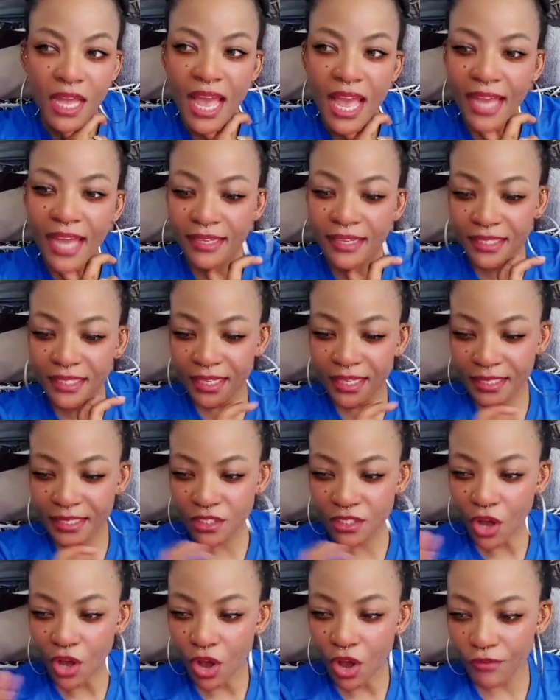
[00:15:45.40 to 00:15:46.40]
And it is
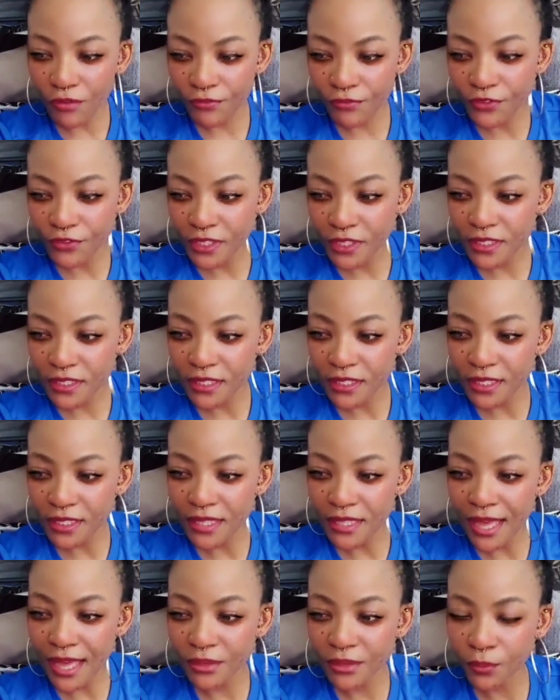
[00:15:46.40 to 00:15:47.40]
obviously
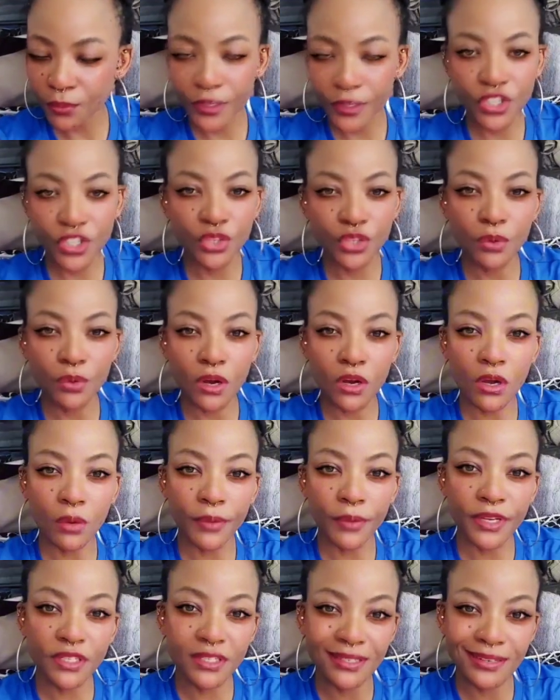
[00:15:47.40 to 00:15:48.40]
that which you are
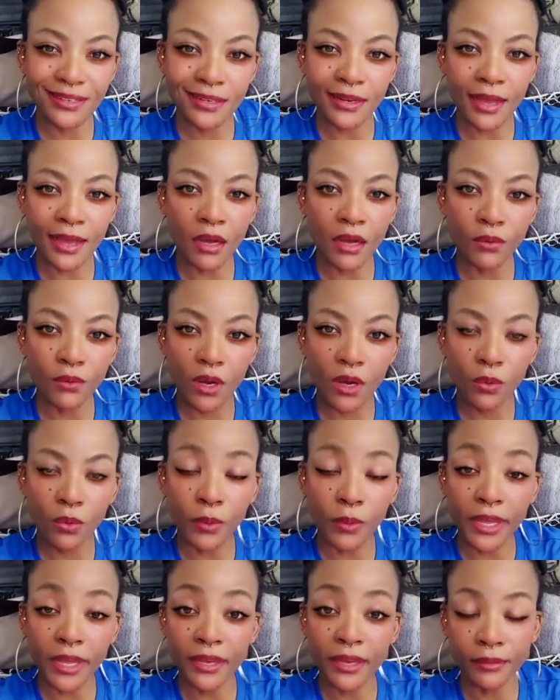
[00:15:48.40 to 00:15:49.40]
going to now
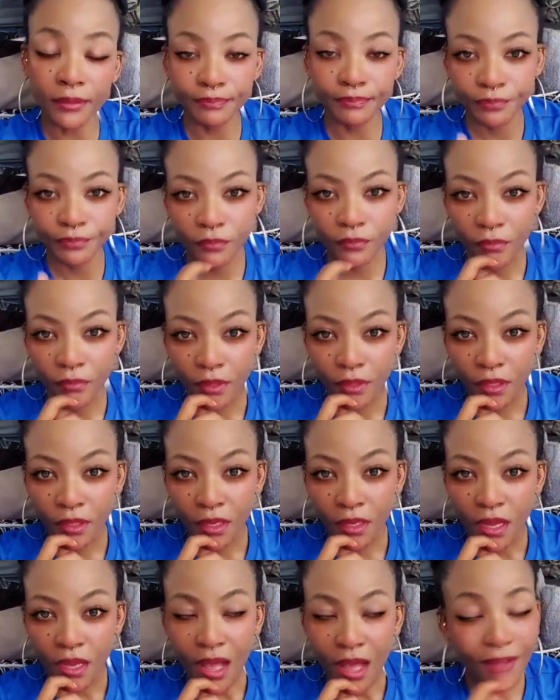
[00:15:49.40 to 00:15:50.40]
wear
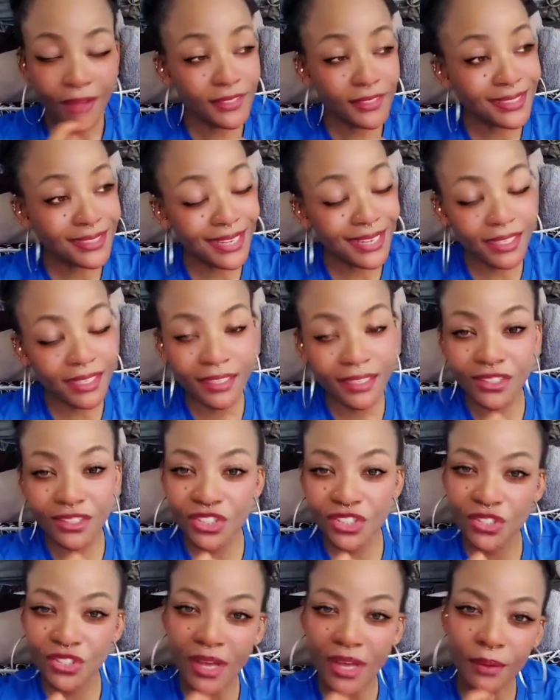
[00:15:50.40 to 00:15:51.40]
after taking a
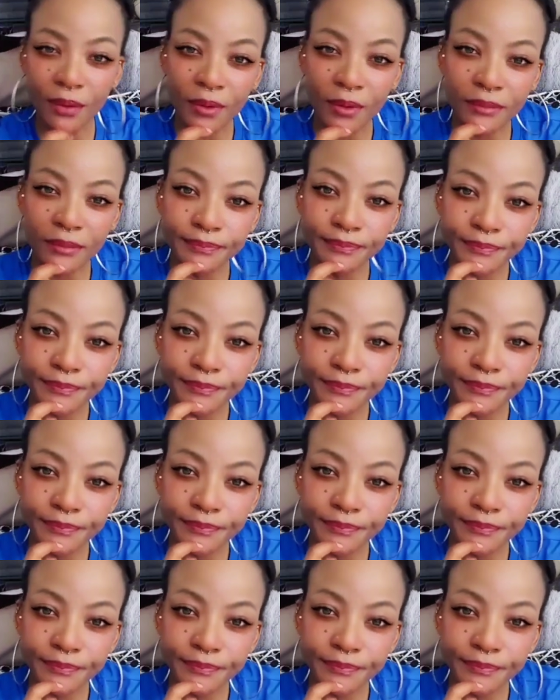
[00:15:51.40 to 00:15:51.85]
shower.